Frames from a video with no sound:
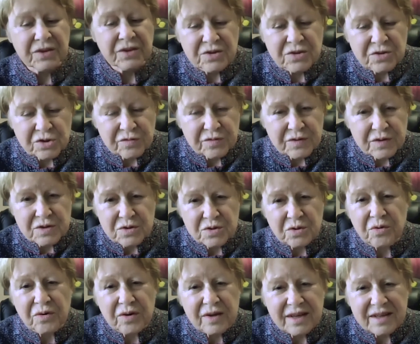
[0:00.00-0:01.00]
service
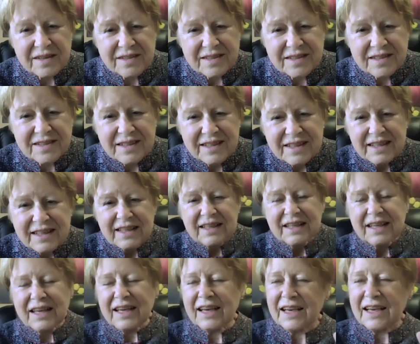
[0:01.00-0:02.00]
oriented
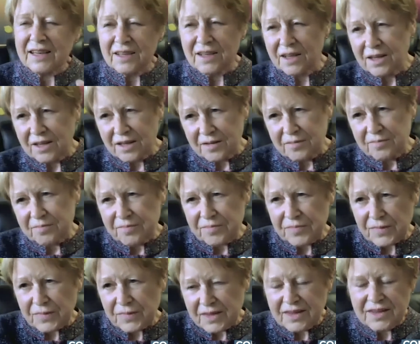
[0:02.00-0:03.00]
and
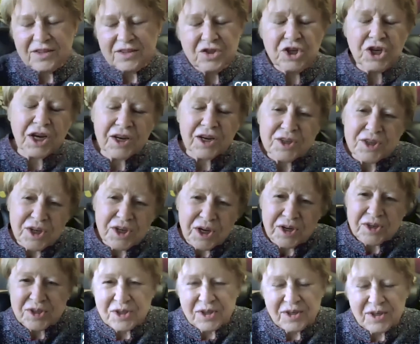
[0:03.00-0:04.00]
a change
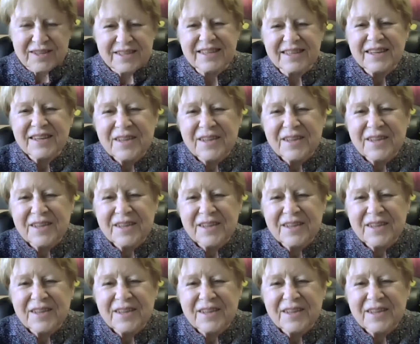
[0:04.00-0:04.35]
agent